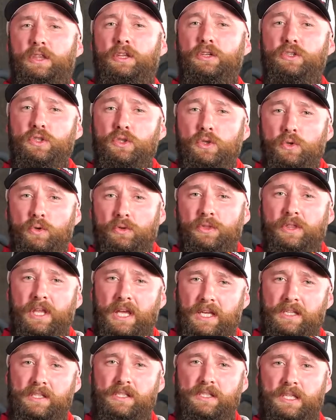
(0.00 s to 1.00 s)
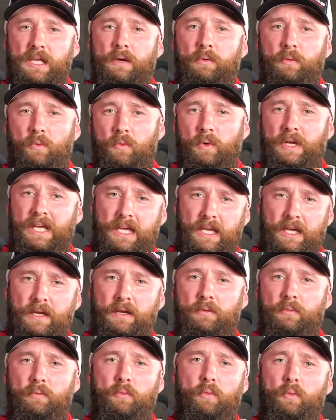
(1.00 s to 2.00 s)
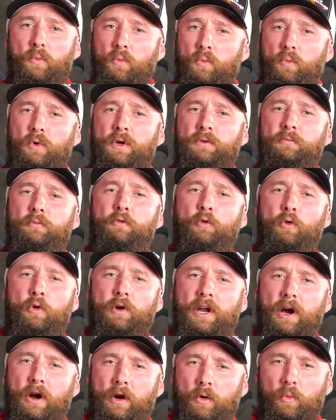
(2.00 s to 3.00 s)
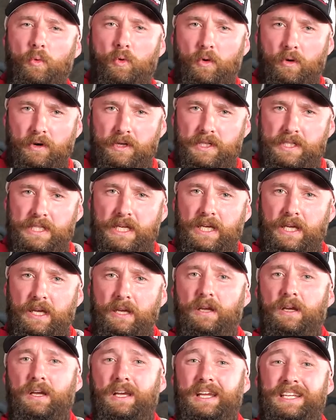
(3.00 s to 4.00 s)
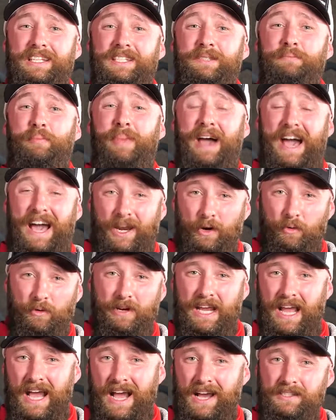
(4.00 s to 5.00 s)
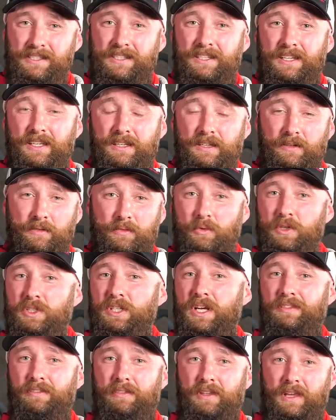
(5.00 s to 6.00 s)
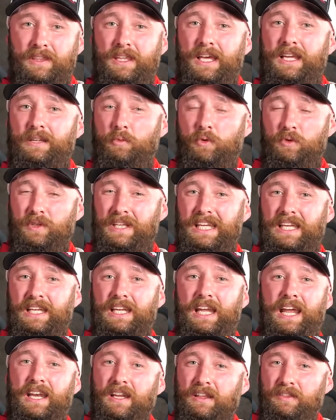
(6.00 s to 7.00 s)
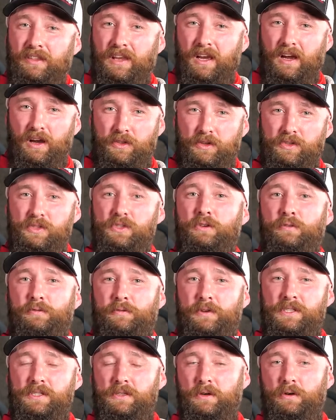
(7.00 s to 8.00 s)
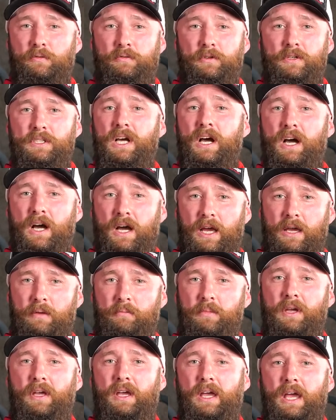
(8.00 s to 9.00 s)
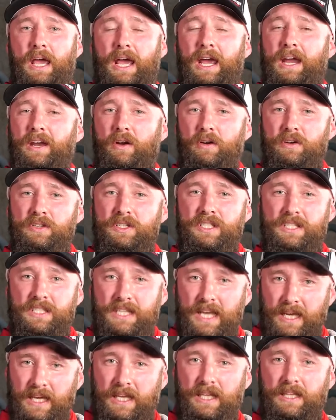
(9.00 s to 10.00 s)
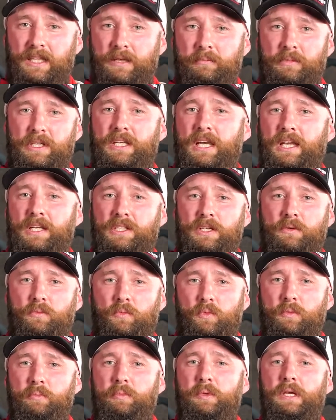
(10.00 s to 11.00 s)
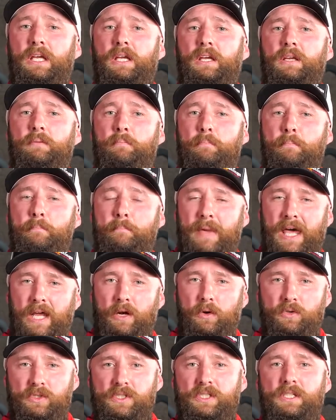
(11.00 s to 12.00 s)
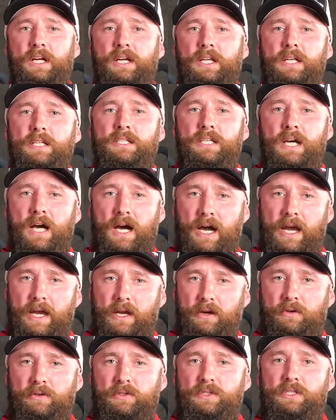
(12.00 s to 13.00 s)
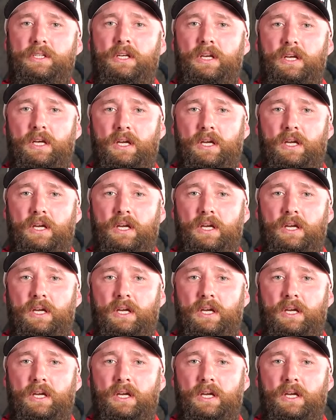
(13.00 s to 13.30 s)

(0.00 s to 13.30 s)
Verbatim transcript: The two things that we would void our warranty is battery acid, which I think that will eat anything on the surface over time. And our second limitation would be metal studded tires.